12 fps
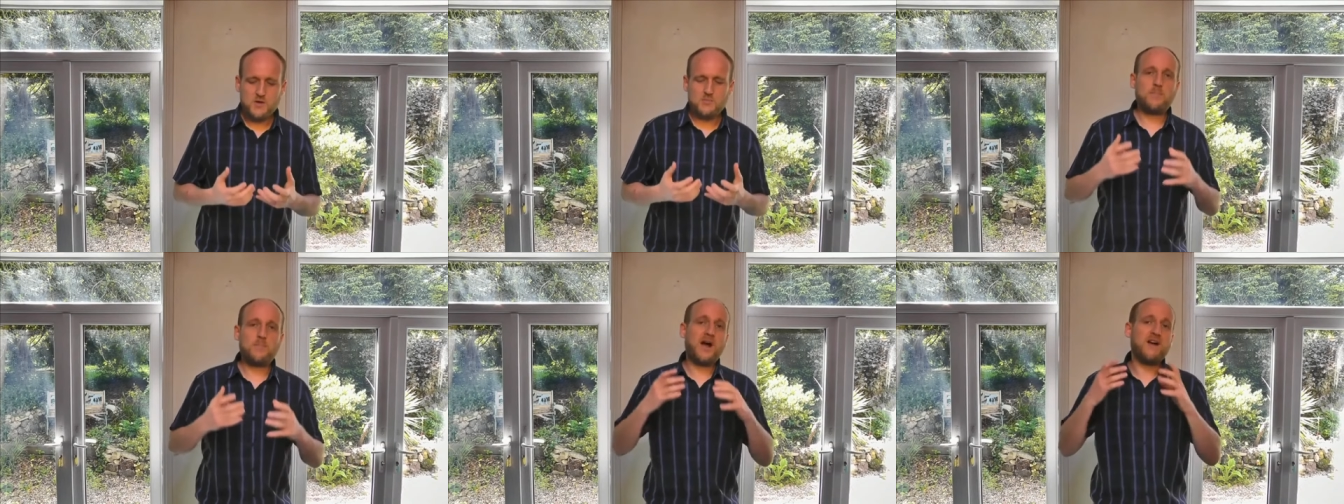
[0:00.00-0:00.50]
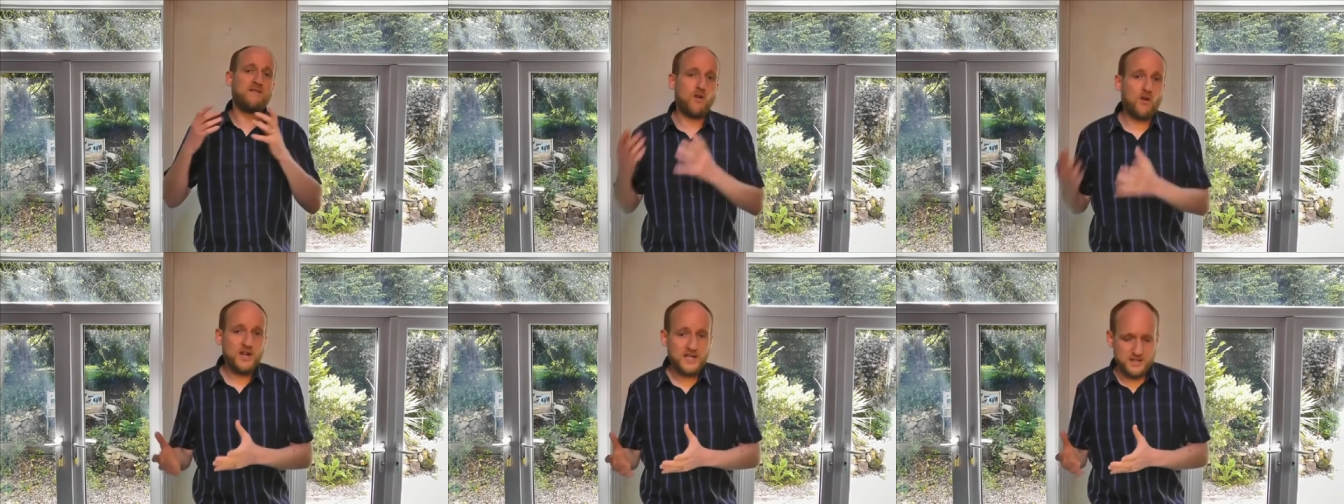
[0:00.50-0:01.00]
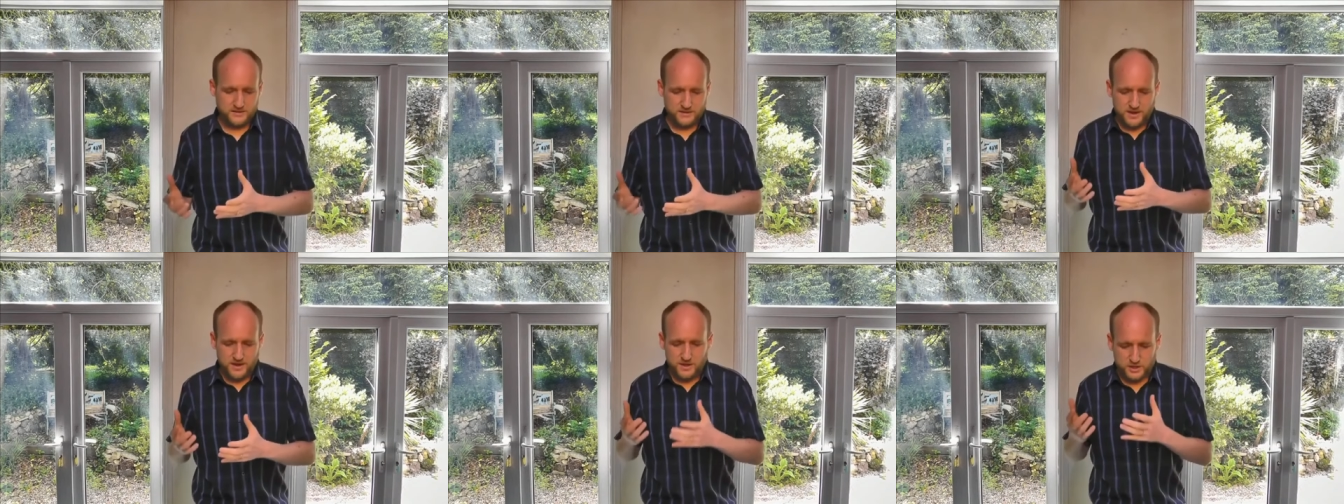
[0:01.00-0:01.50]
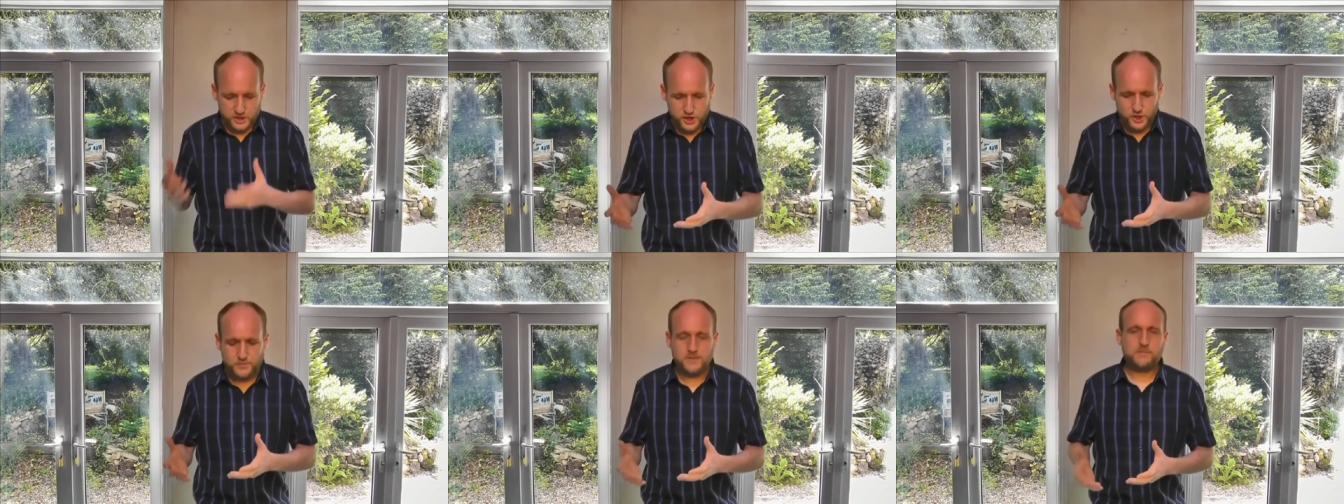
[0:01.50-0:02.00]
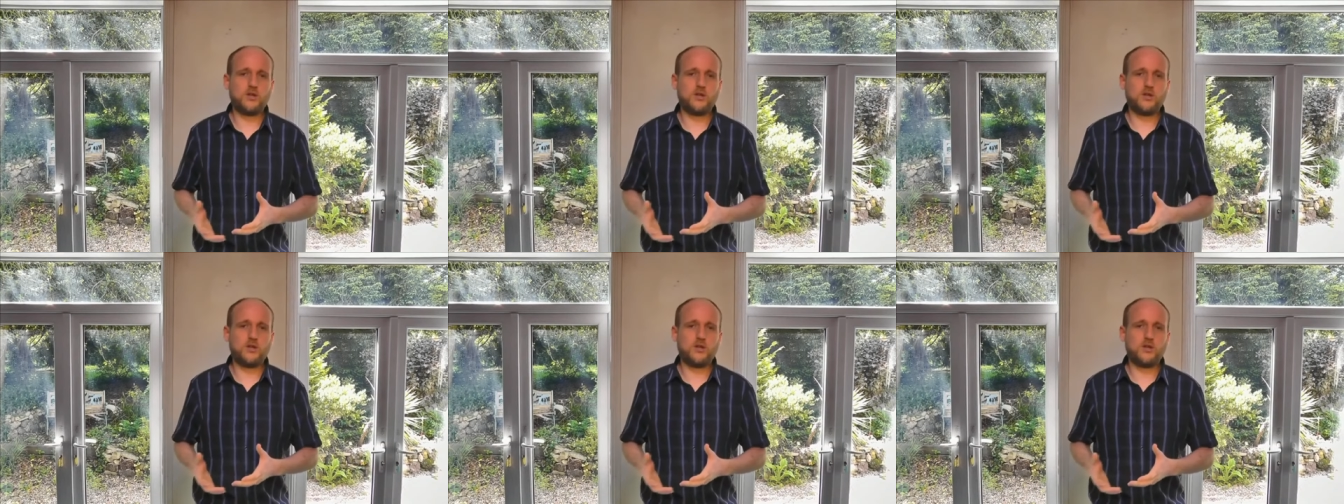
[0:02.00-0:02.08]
but by avoiding consuming